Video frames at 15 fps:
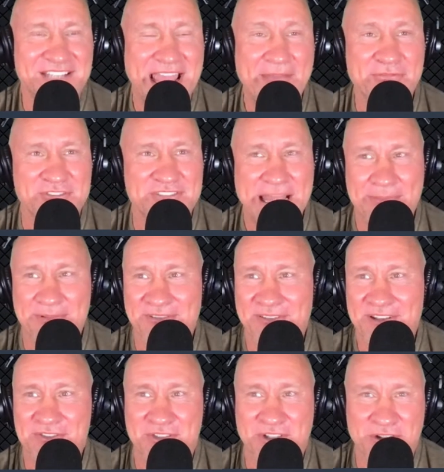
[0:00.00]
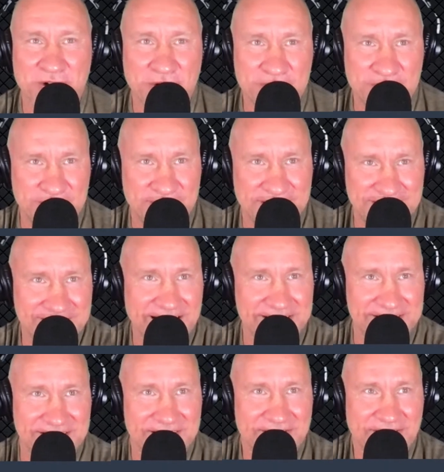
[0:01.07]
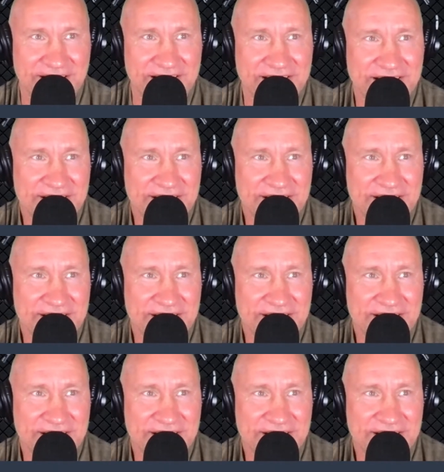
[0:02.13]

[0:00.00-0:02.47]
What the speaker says: after slapping the face, so you know she's disgusted, right?